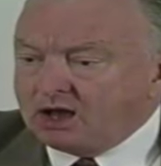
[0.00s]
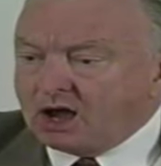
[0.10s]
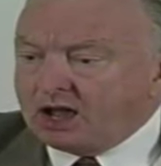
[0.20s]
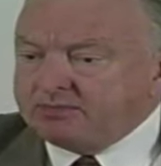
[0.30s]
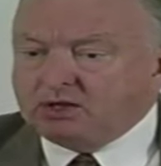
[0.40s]

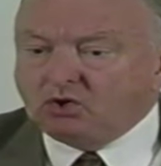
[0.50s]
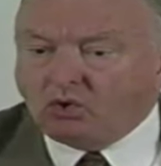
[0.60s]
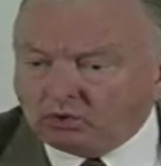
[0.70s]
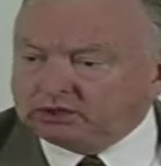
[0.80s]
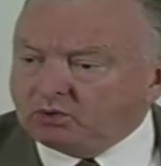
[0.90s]
I'm the
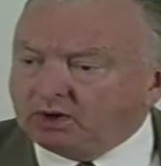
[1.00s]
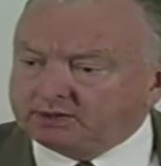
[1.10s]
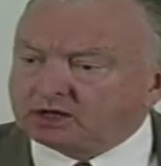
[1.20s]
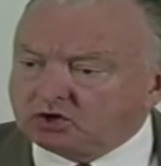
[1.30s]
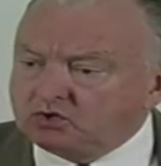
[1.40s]
only one
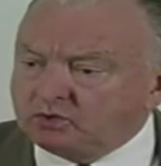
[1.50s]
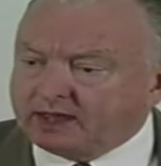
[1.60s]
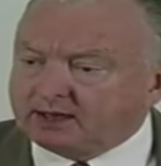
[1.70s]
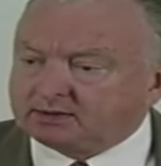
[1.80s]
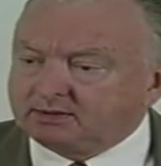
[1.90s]
that can do that.